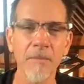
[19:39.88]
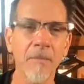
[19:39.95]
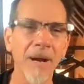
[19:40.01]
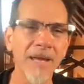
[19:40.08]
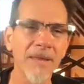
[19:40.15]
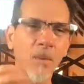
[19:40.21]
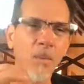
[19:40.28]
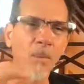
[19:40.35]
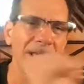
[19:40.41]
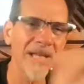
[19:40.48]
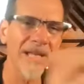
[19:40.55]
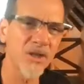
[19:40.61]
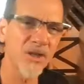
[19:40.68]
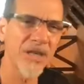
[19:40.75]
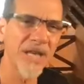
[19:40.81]
By the way
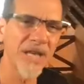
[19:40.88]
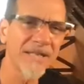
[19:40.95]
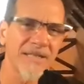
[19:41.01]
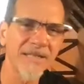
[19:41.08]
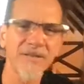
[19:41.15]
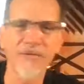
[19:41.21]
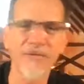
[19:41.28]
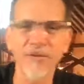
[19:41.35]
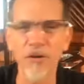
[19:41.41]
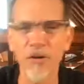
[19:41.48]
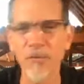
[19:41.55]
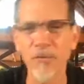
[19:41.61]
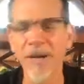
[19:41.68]
it sheds its fur,